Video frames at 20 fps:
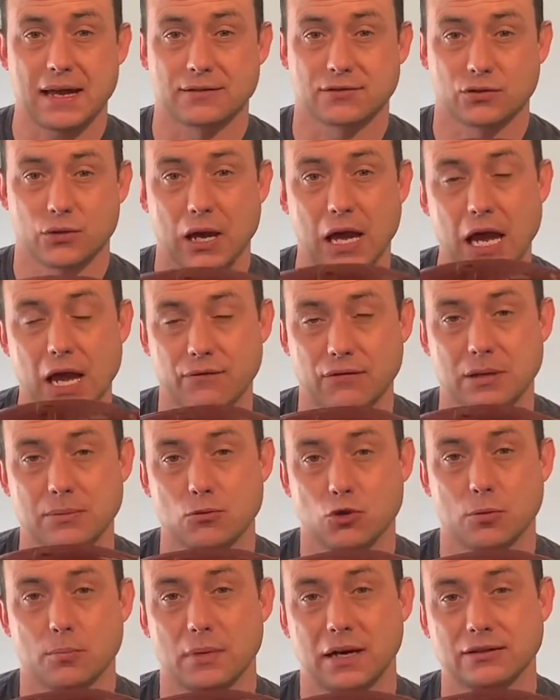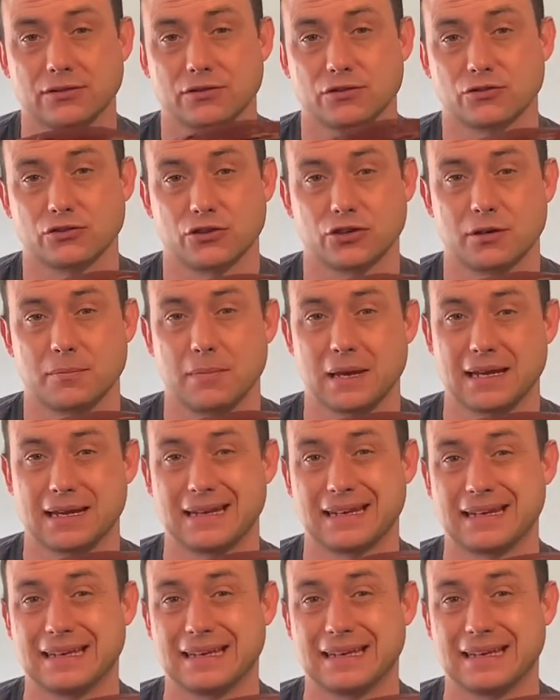So having more muscle is going to make it